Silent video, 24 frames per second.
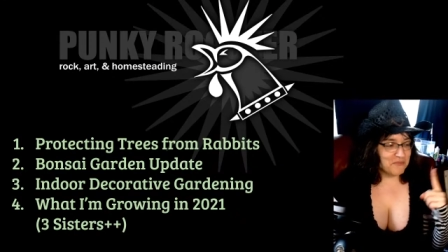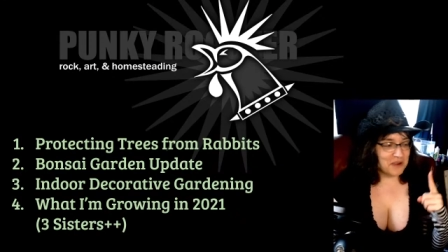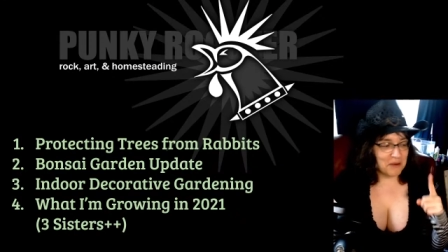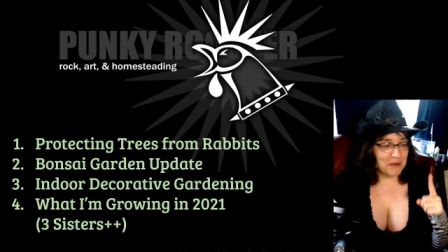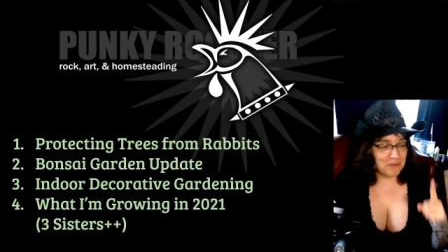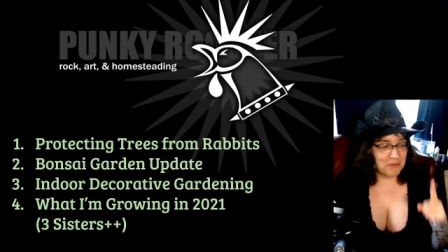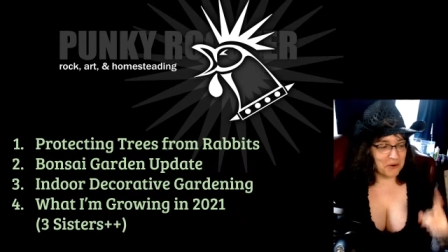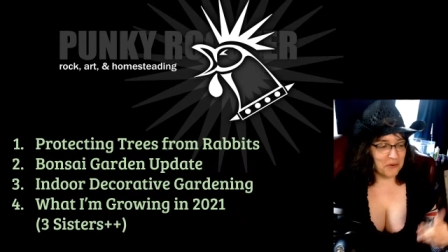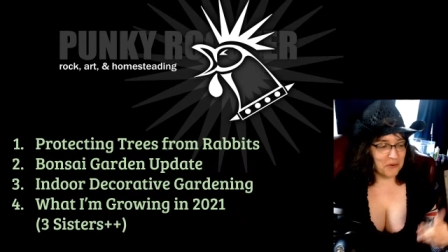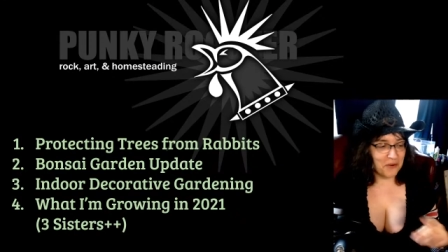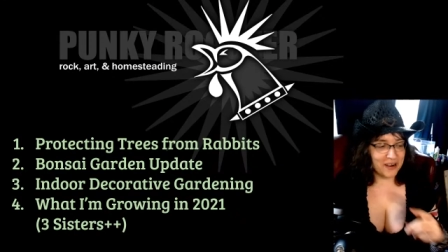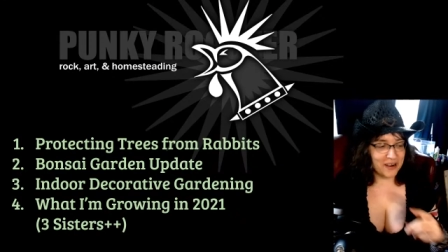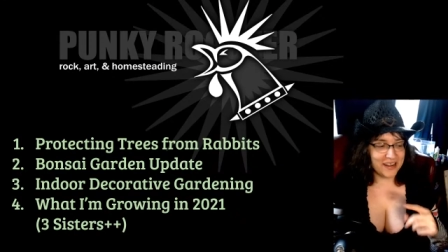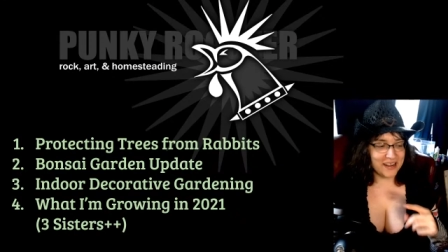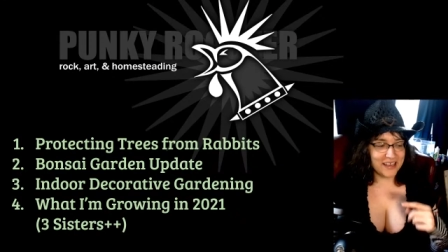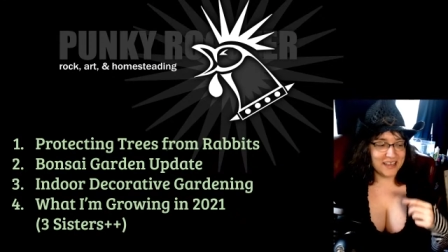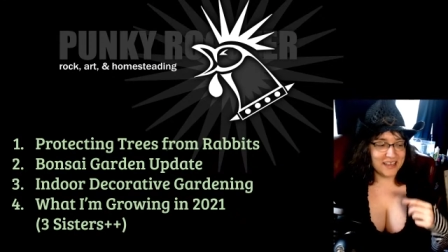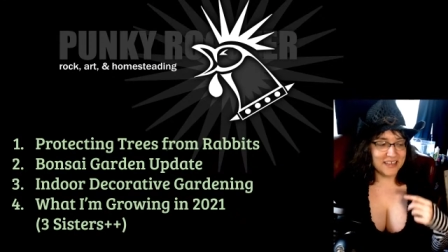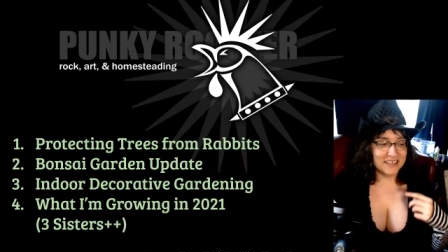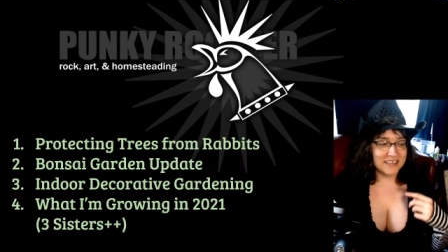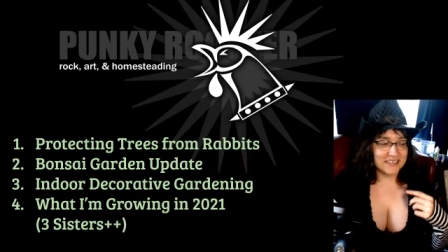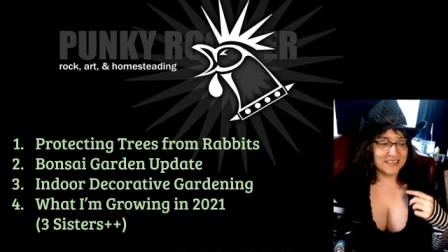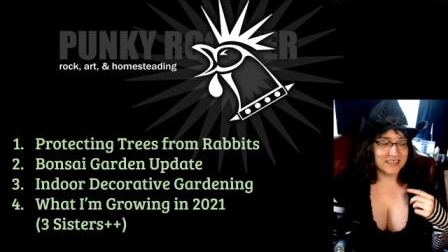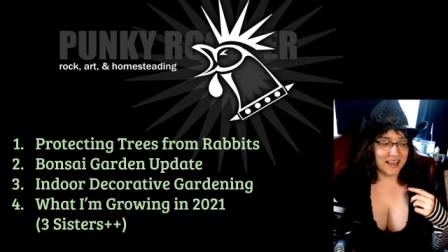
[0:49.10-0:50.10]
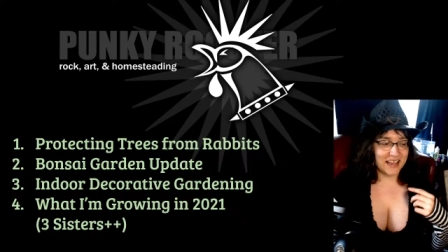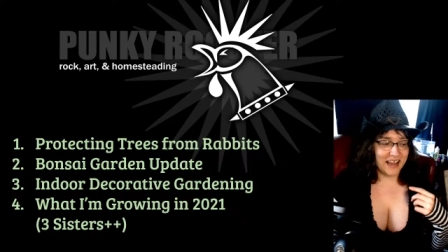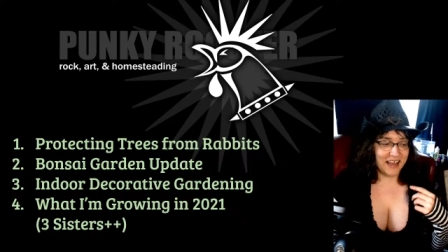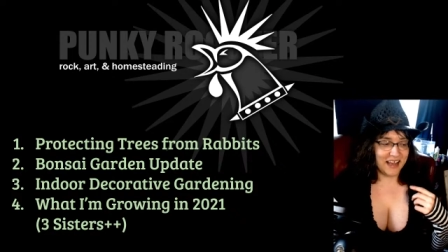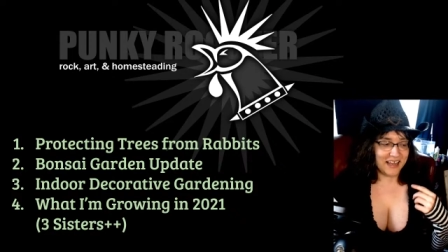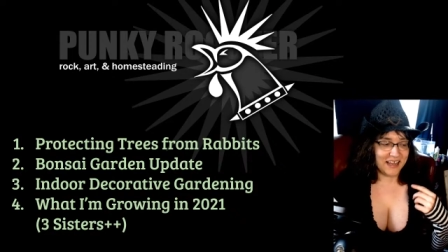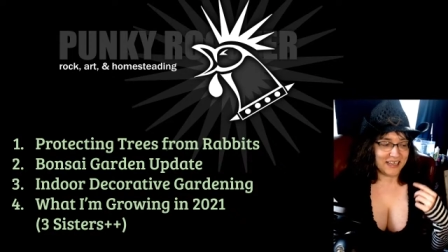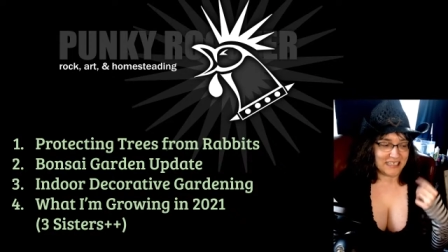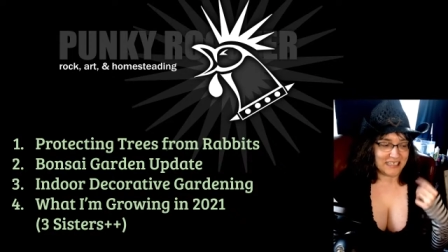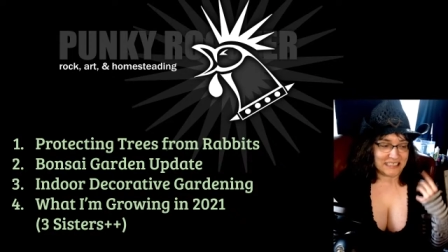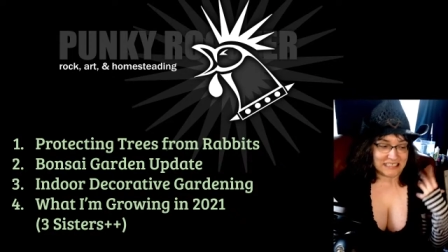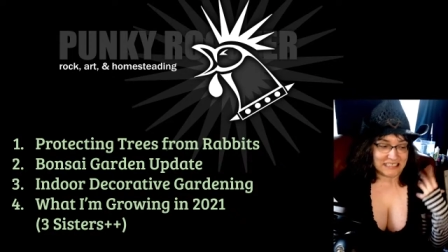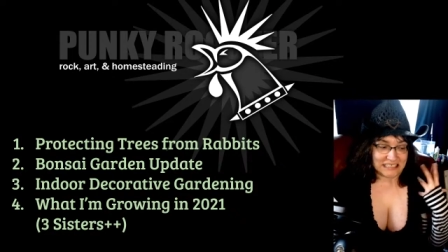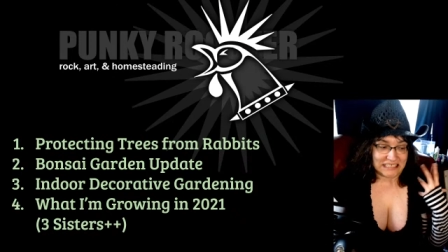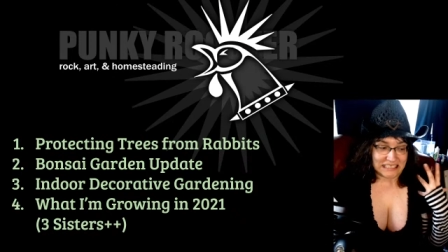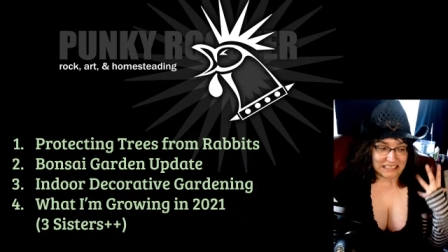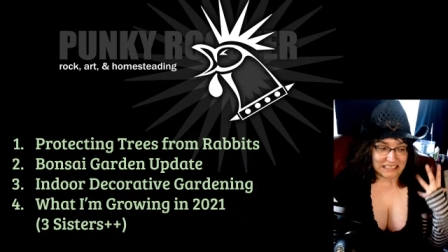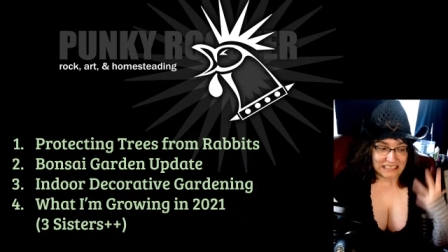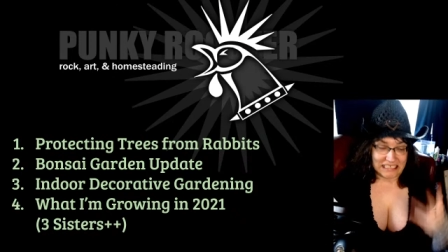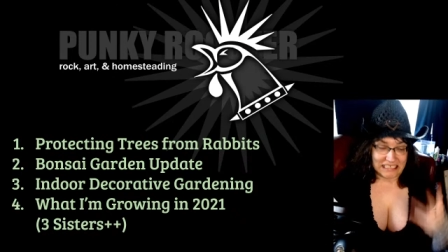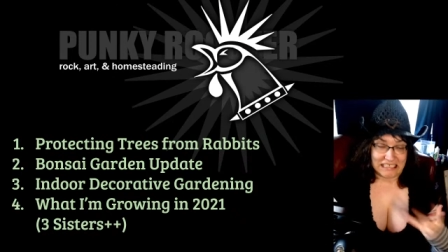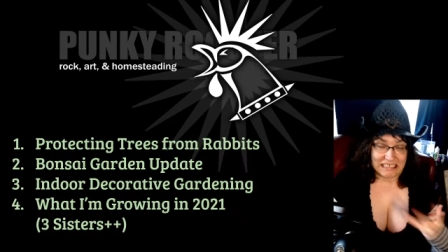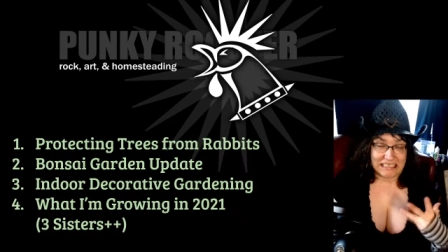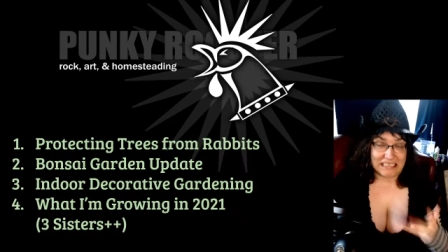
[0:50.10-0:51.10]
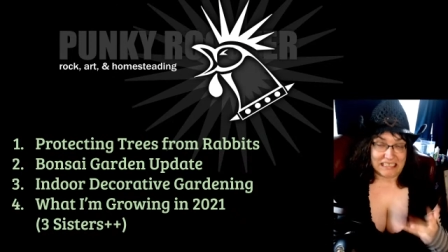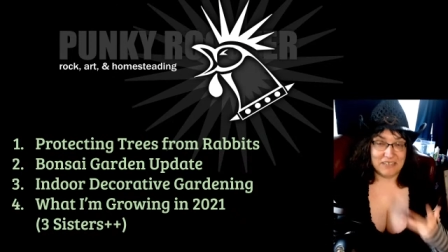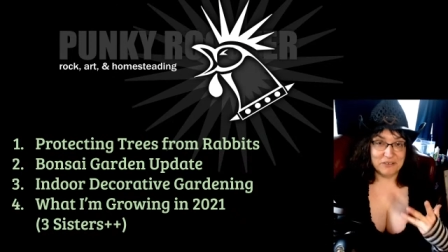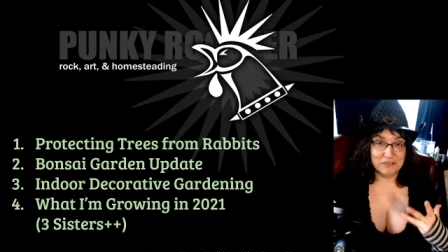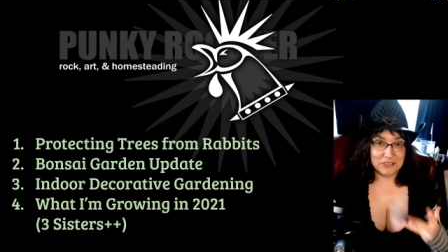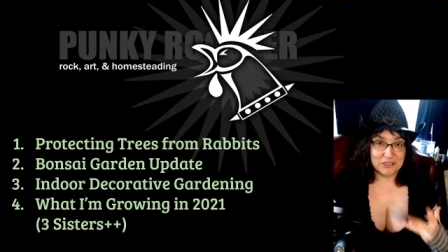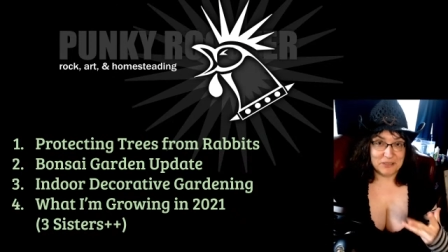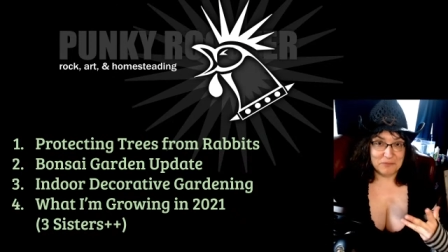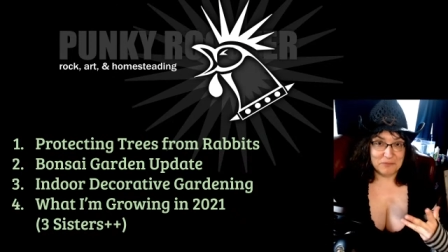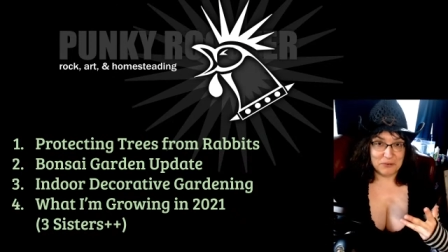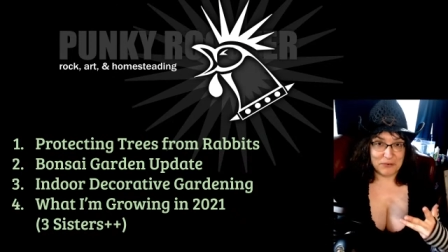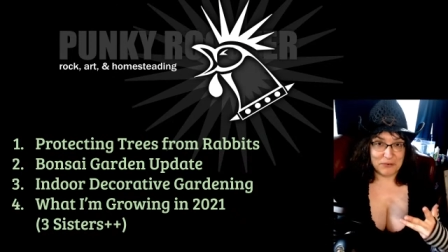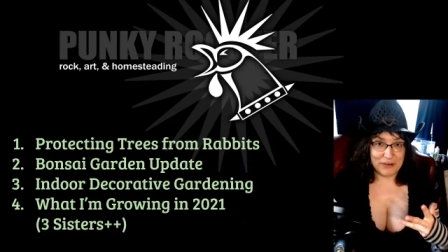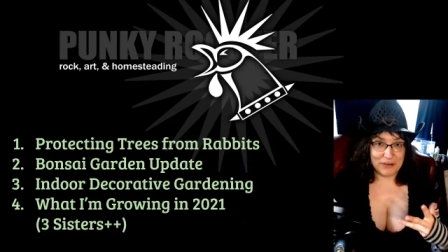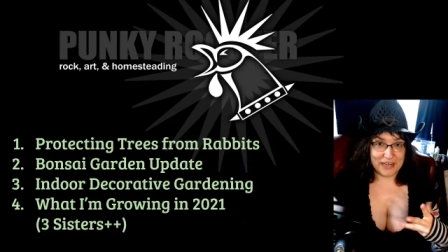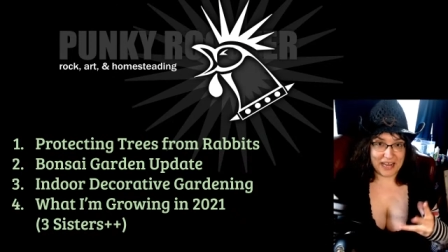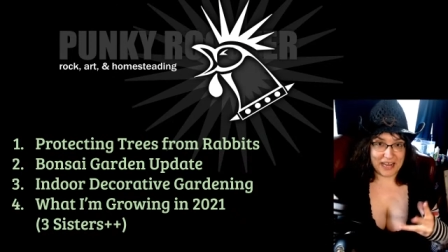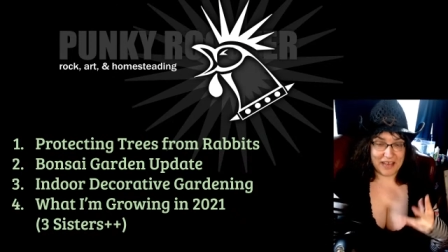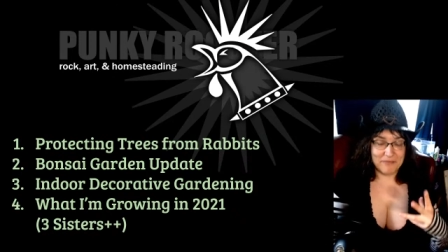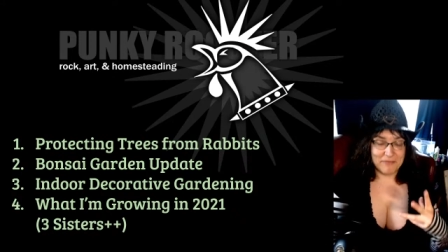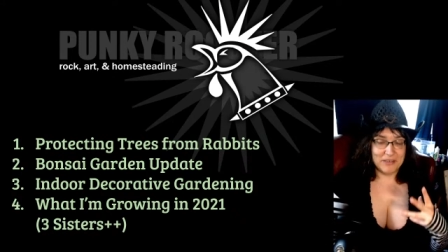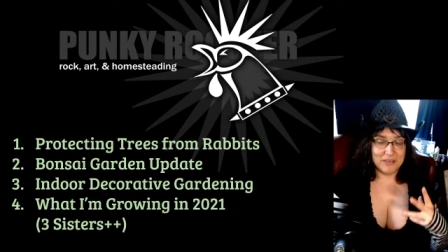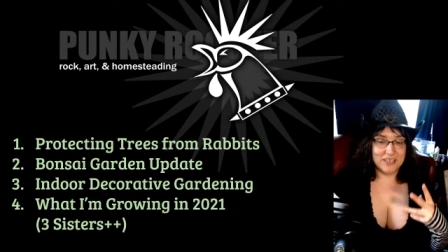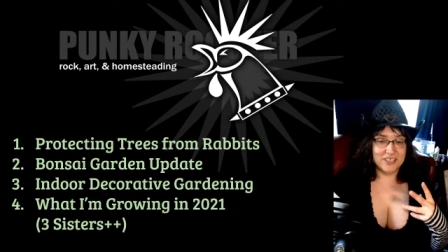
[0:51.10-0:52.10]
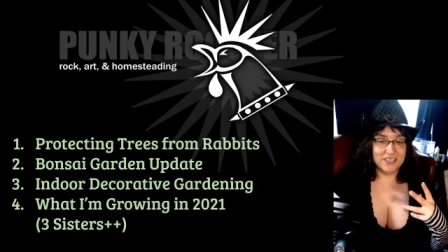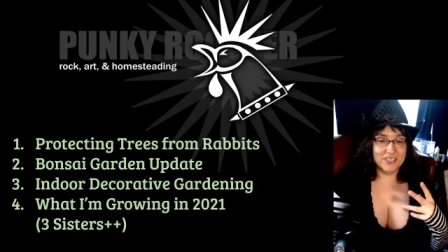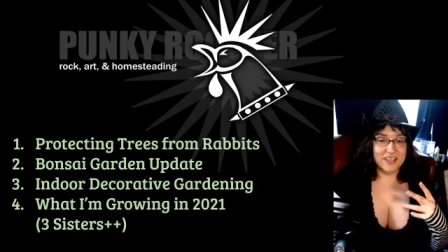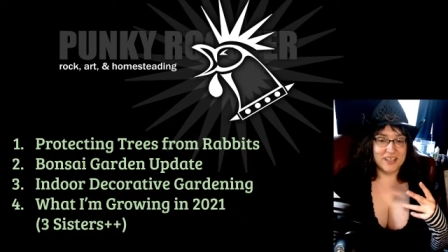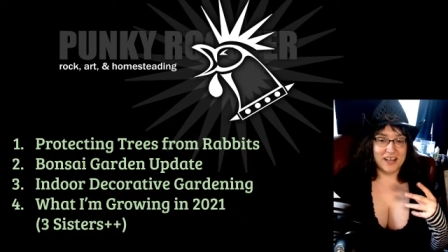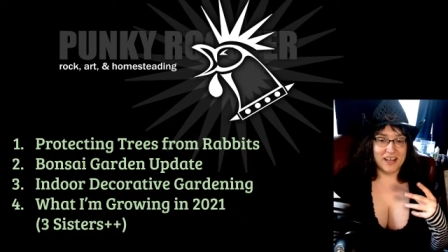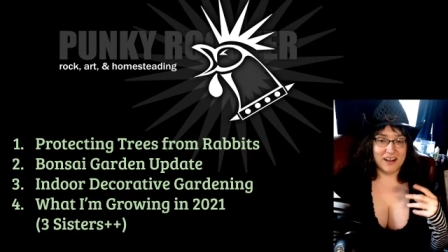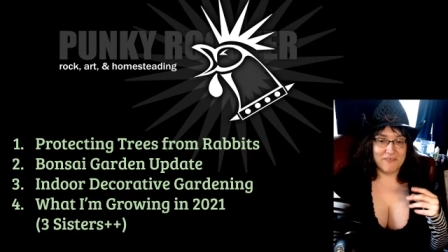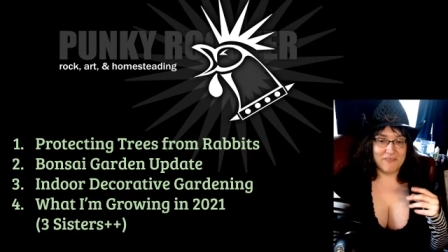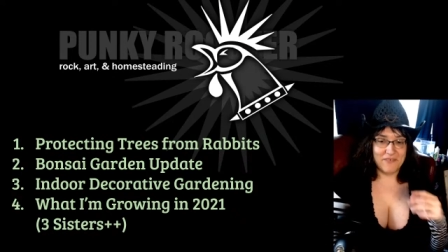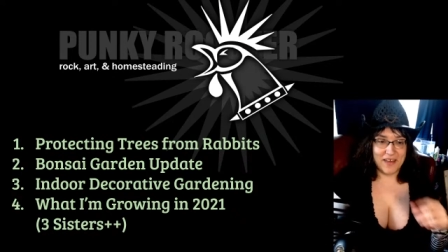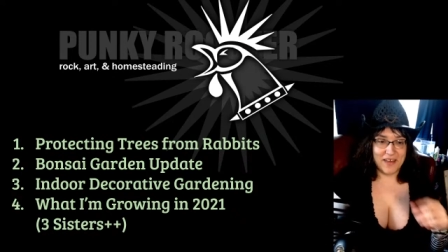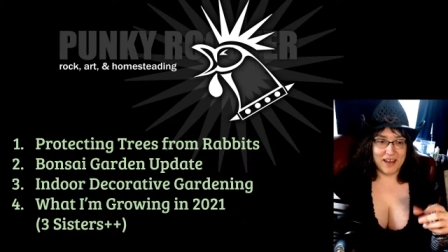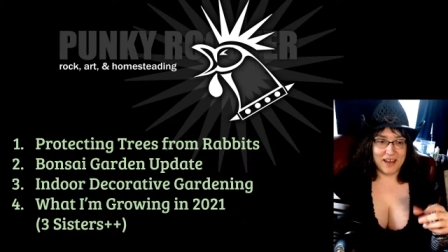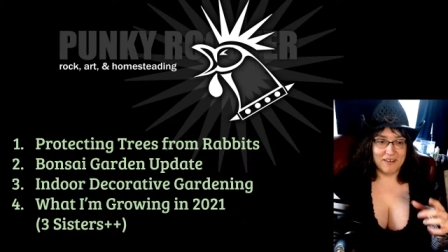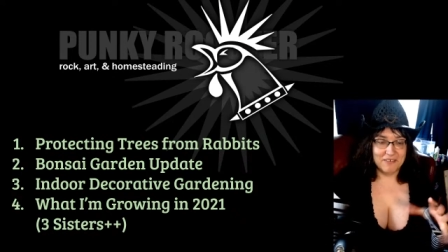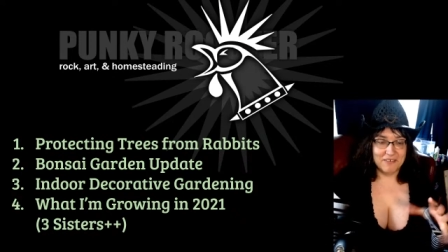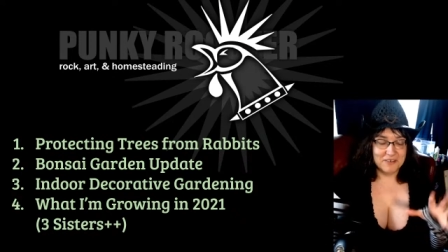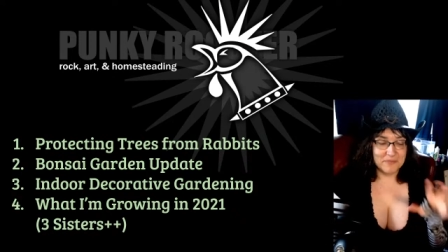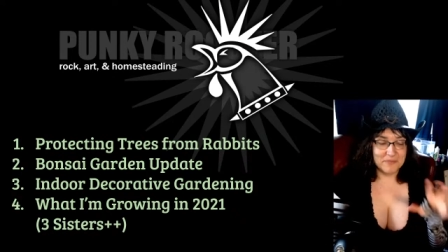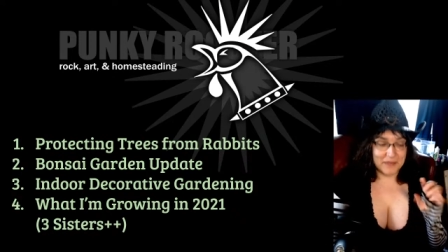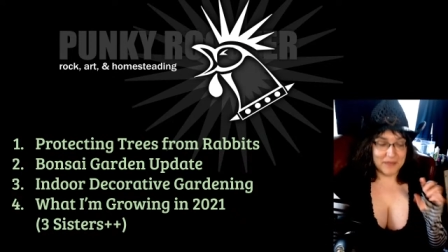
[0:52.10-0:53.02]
number one is uh, there was some tree damage that I found,